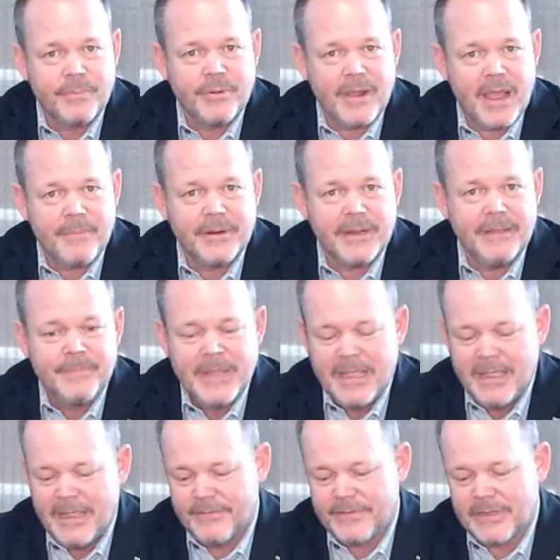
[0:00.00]
a property,
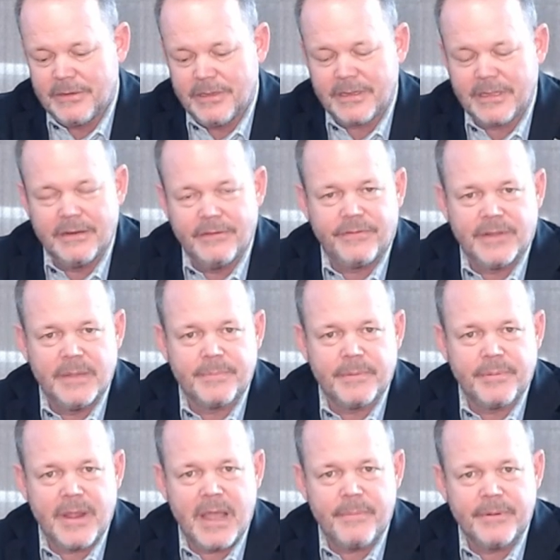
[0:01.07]
if they're looking to flip
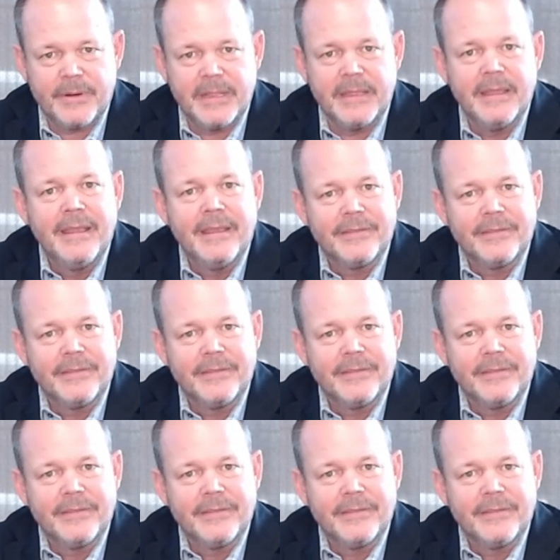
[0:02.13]
a property,